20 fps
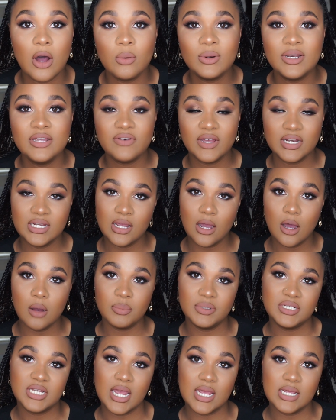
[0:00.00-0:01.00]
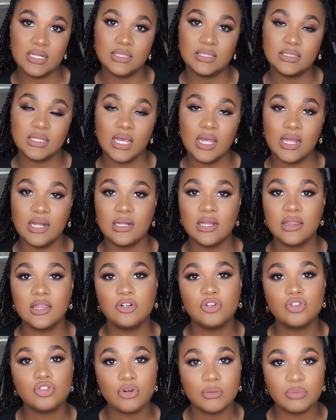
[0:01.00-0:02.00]
I'll leave any updates in the
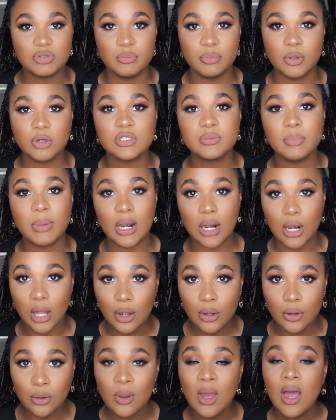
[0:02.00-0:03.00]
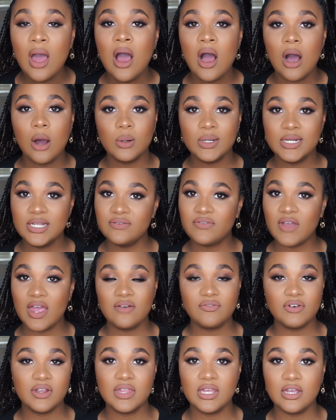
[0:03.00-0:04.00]
description box below. I'll leave
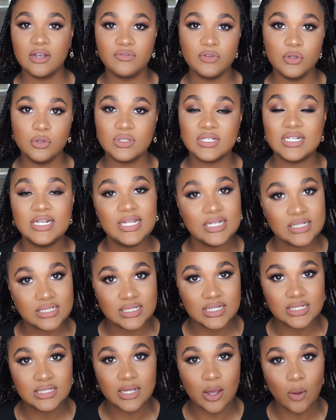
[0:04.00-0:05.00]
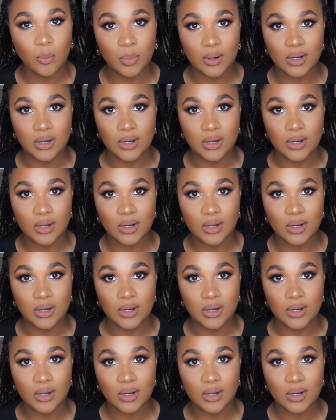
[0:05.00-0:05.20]
everything I've used listed down